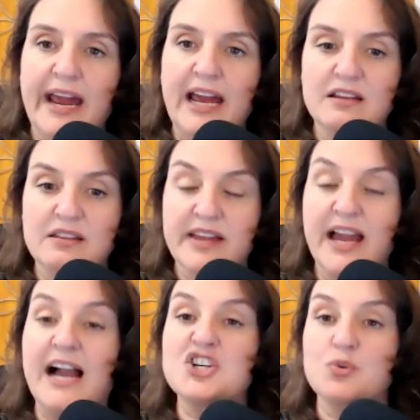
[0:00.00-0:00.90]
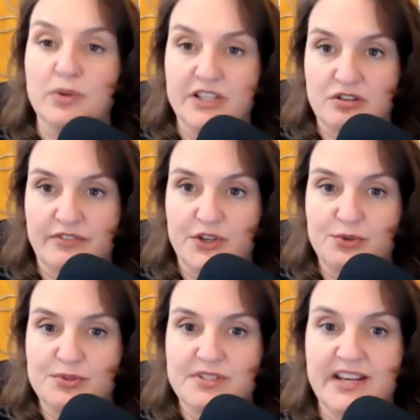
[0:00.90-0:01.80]
at the actual
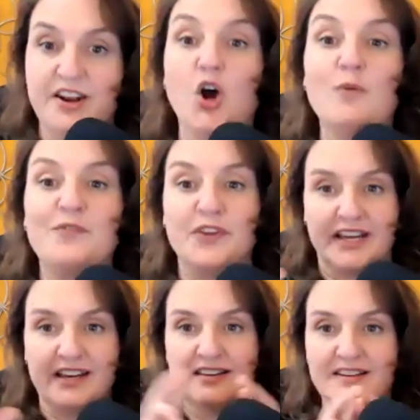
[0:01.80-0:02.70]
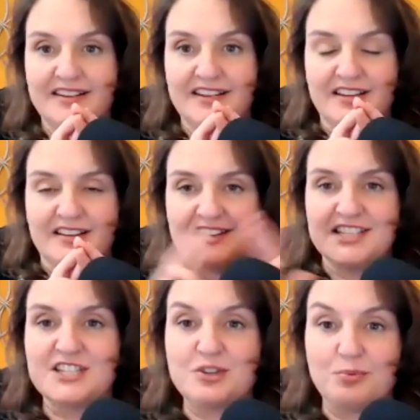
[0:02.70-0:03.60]
interviews. And hopefully,
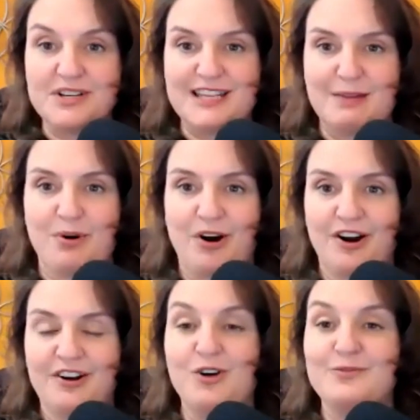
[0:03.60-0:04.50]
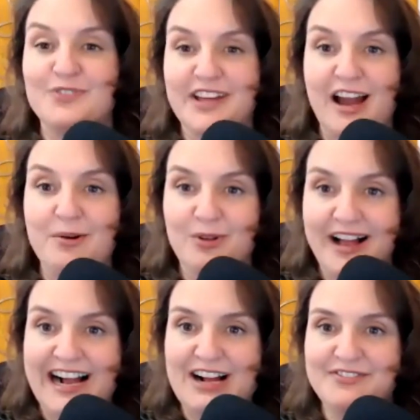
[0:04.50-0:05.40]
this is the risky part. Hopefully, I will
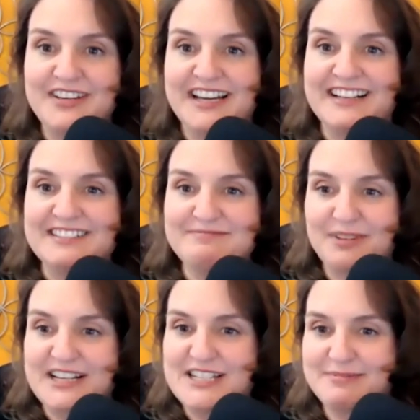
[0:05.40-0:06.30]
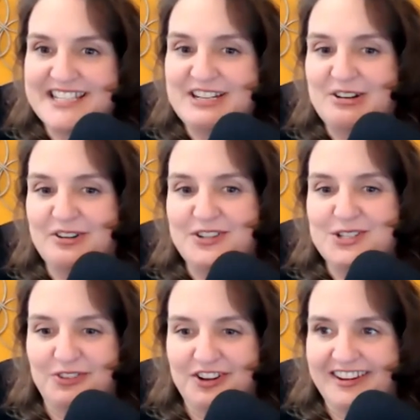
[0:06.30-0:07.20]
have uh, placements and
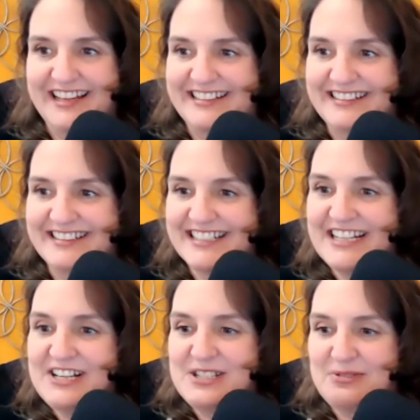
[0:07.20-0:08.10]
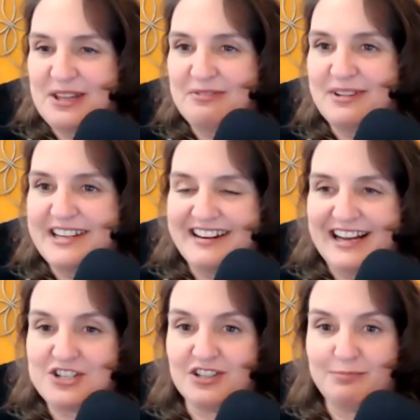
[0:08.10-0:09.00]
interviews for Clayton so that we can
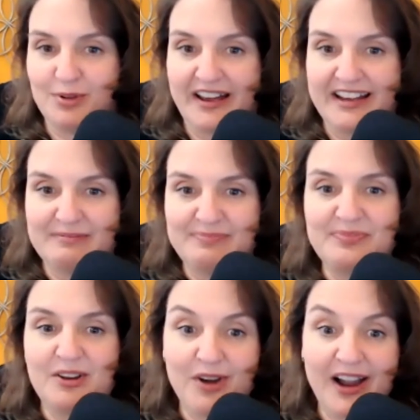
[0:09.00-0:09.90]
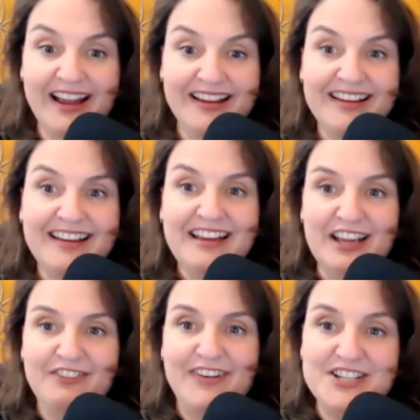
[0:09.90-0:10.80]
actually play. Okay.
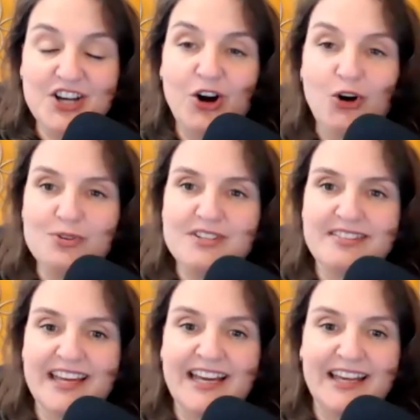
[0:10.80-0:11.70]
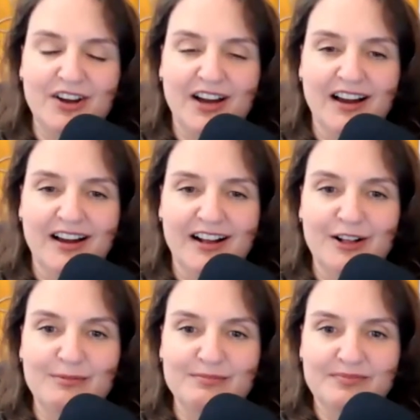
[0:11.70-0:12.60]
If I don't, then
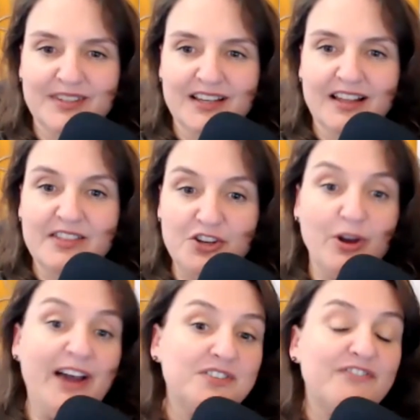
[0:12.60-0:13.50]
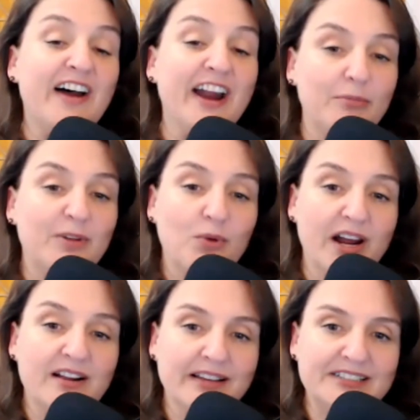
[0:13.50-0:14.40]
uh, then you'll have to fire me,
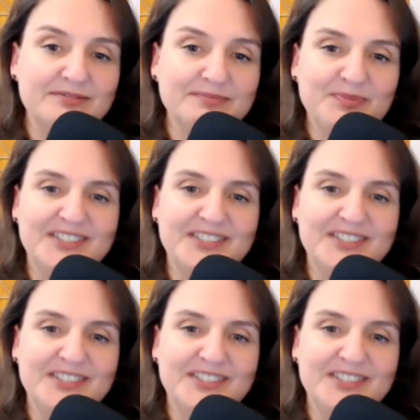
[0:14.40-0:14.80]
right, Clayton?